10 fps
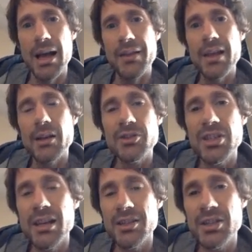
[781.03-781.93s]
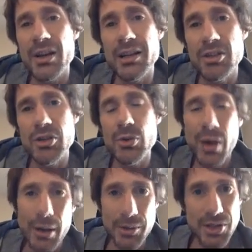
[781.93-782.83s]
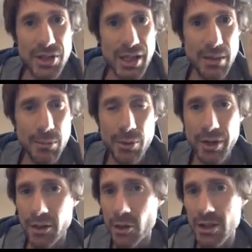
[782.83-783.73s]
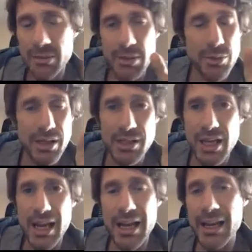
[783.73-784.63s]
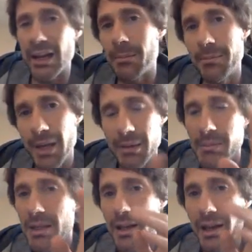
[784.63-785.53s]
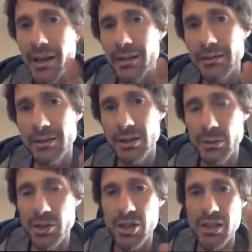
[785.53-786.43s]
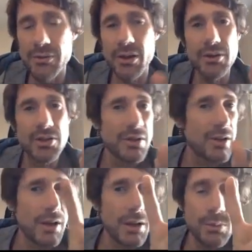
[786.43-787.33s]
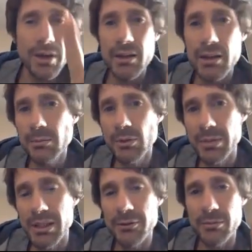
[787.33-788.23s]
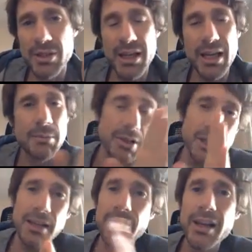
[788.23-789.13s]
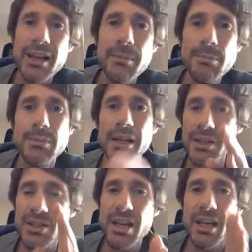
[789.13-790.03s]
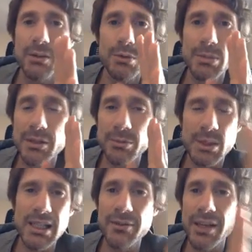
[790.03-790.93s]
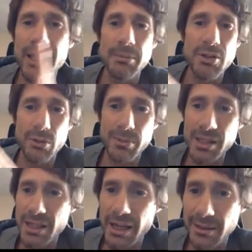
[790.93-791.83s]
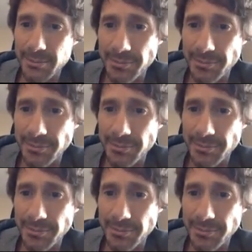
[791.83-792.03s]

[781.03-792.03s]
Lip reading: And then I'll set aside 2 hours in the morning, usually between 10 a.m. and midday, to achieve those. One of them will be from 10 a.m. till 11 a.m. and the second will be from 11 a.m. till midday.